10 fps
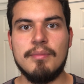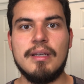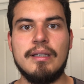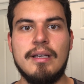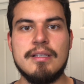
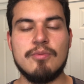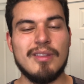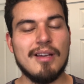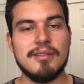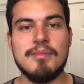because
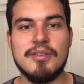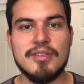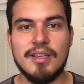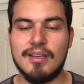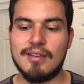without the
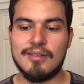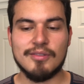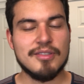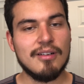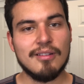music,
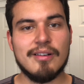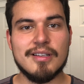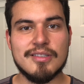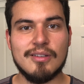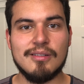you'll start learning
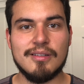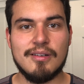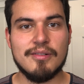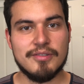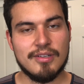
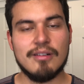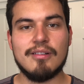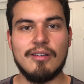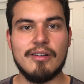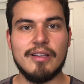you'll start
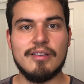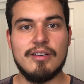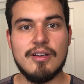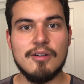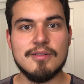learning the
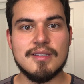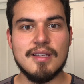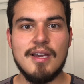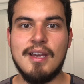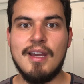notes,
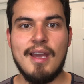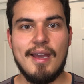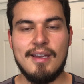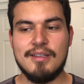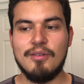
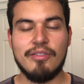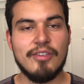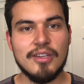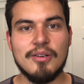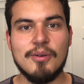and you'll
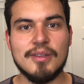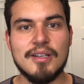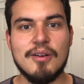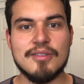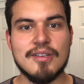think you know what the
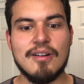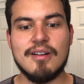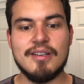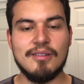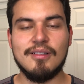notes
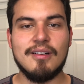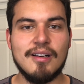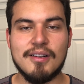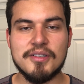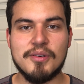are, and you'll learn
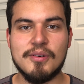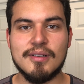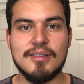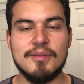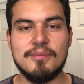it on your
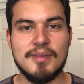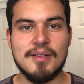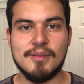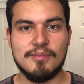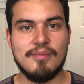horn,
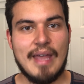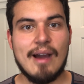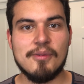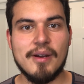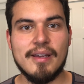
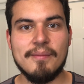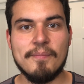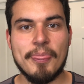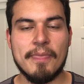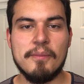that way.
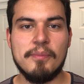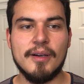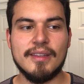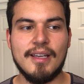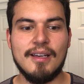
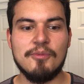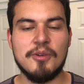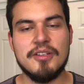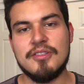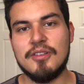But then
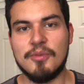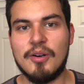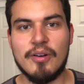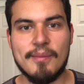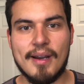when you turn the
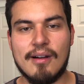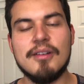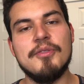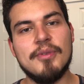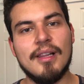recording back on,
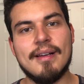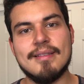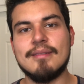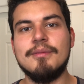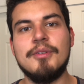you
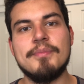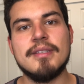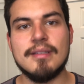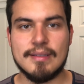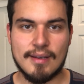realize,
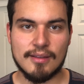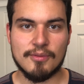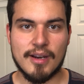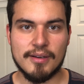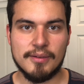whoops, it's not the right